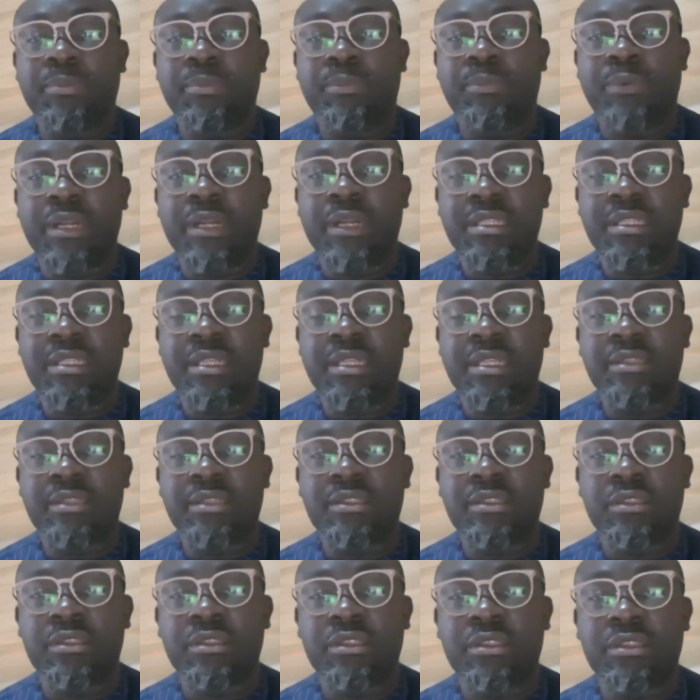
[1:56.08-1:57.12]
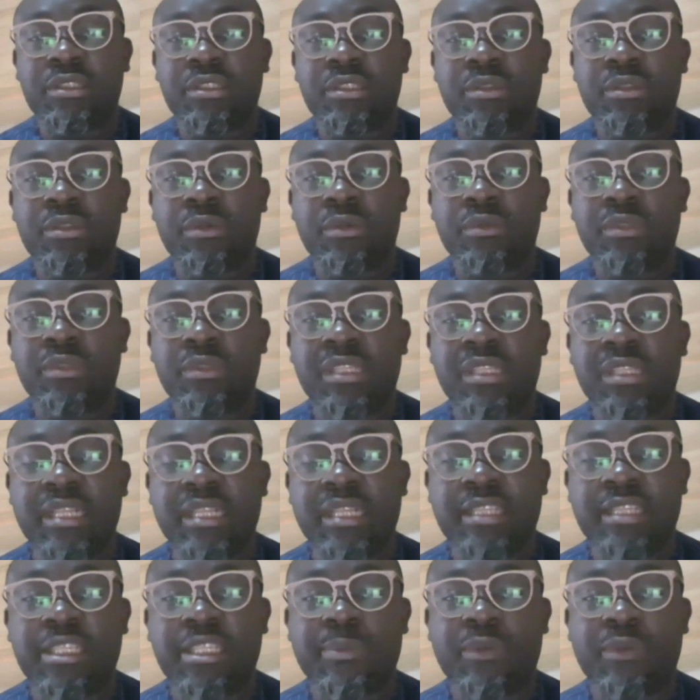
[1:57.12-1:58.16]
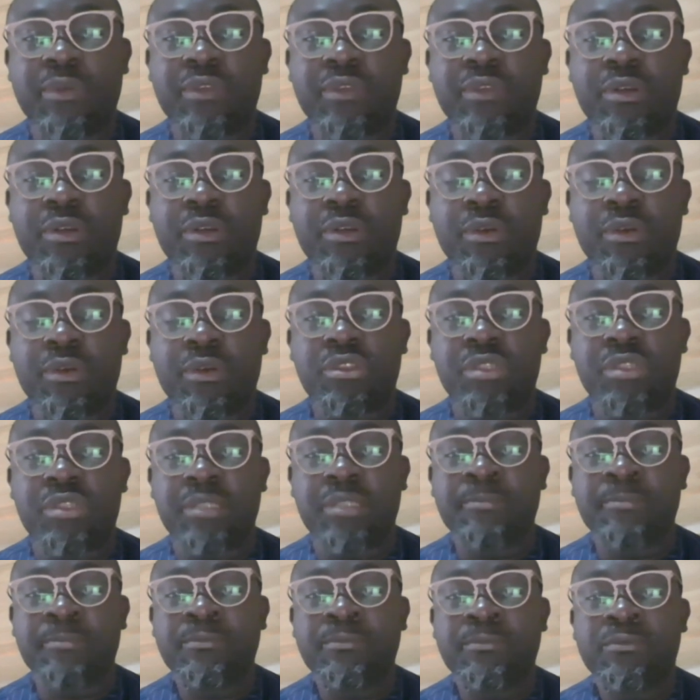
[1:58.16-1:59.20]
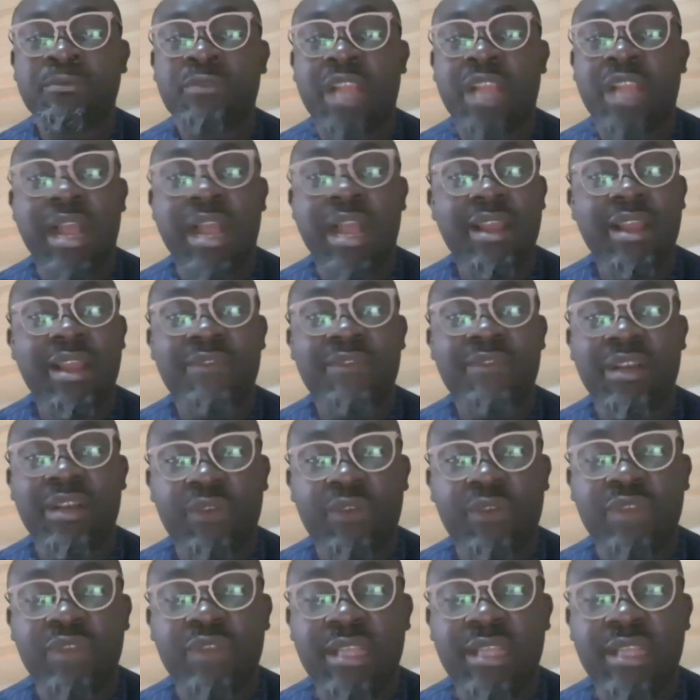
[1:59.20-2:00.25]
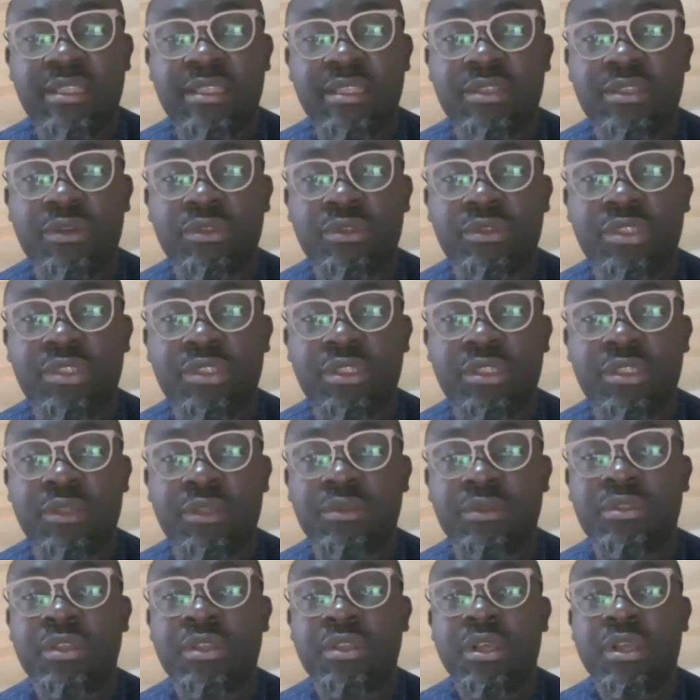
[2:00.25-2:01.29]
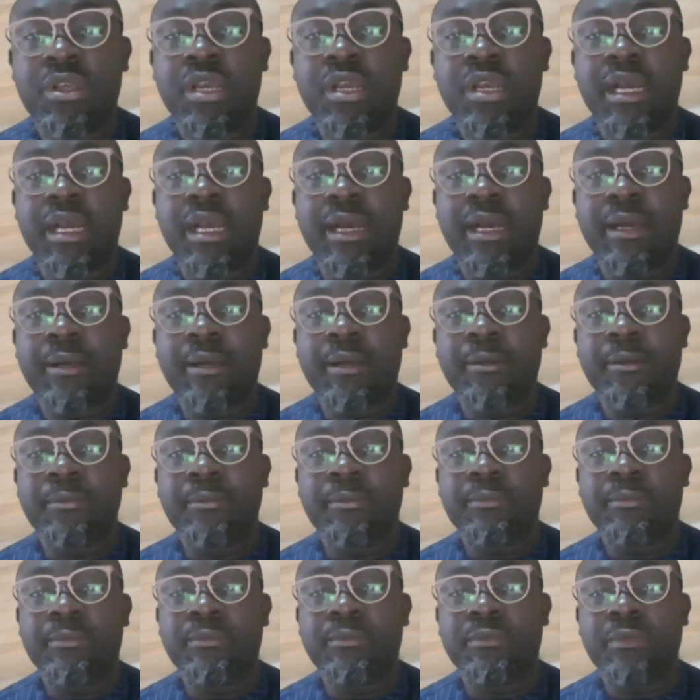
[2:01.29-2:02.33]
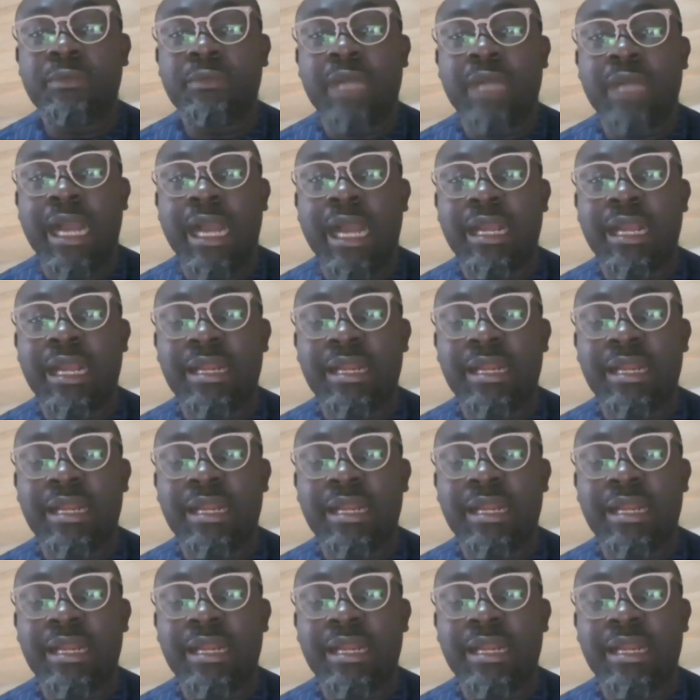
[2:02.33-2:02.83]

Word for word: present, you know, leadership of the country. However, governance is continuous. Um, I can